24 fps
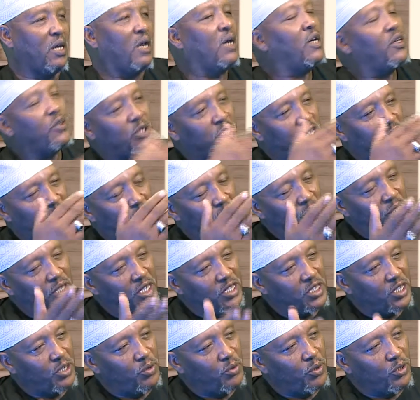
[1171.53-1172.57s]
Your child
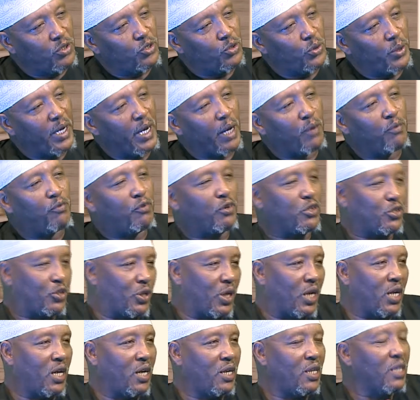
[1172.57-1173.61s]
doesn't want to wake up for
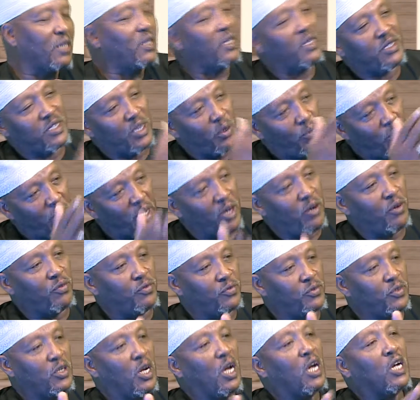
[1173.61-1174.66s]
salah. There is a way of
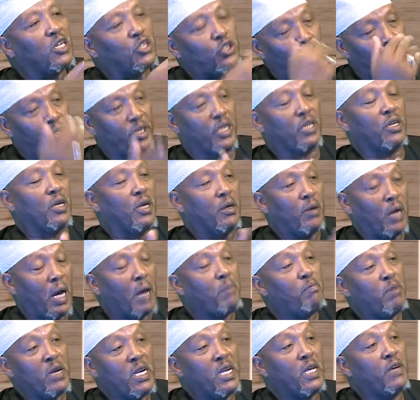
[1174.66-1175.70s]
talking. I
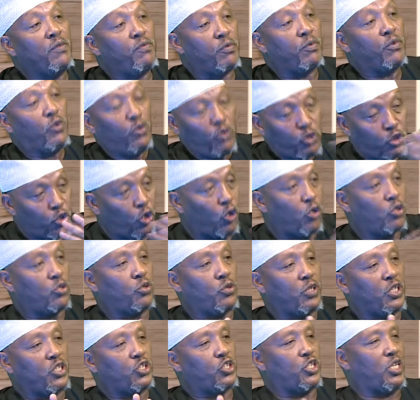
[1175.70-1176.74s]
believe you talk to
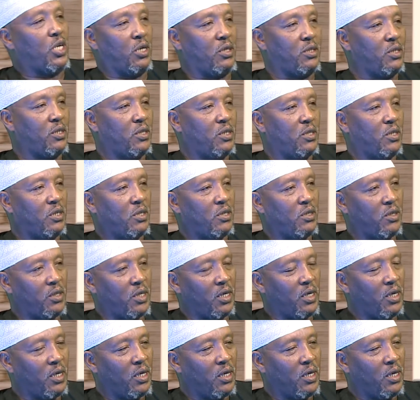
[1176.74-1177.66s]
this child. Okay,